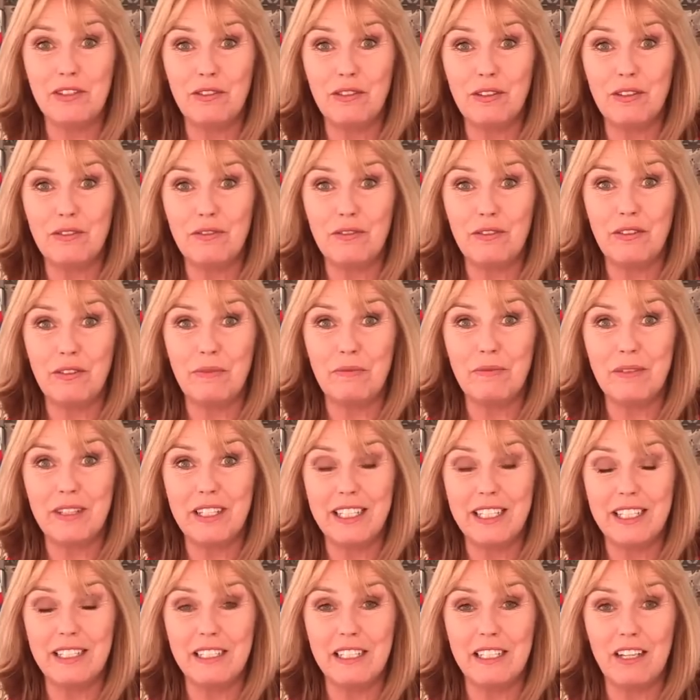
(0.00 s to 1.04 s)
that joined from
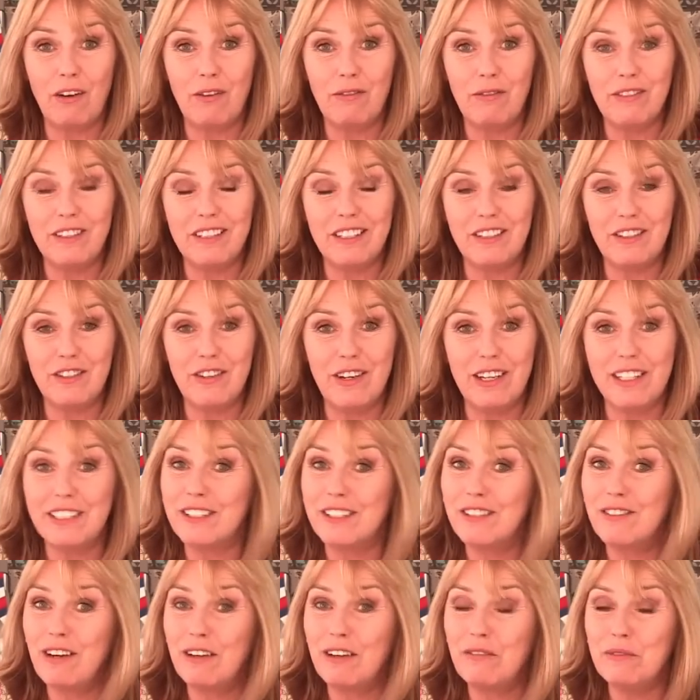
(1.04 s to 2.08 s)
the offer that Create
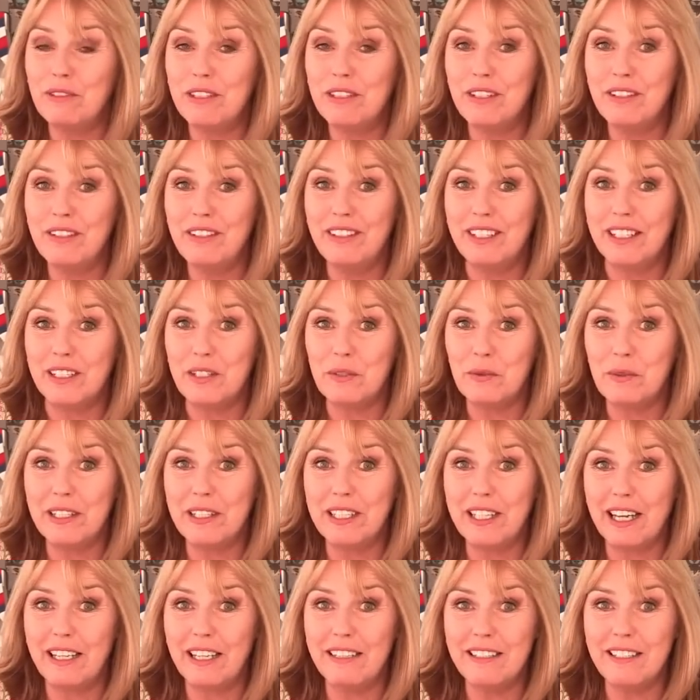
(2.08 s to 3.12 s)
and Craft were doing last
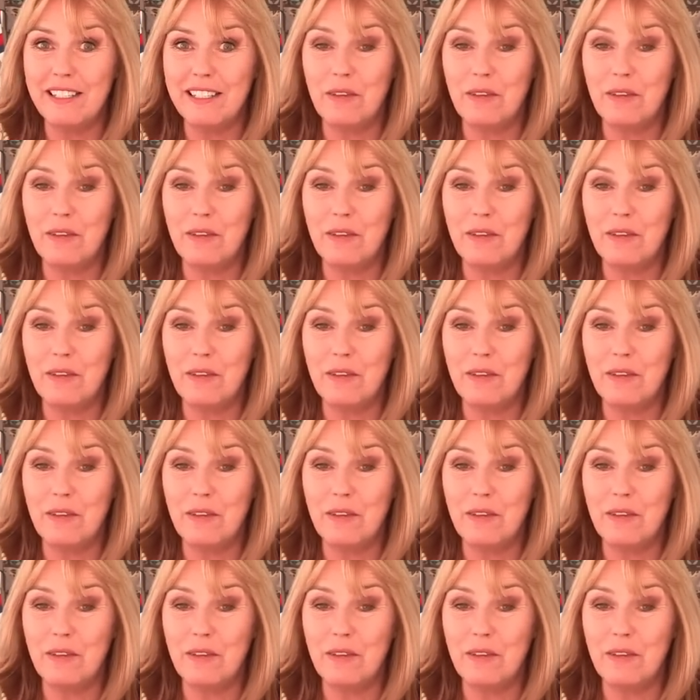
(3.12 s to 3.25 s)
weekend,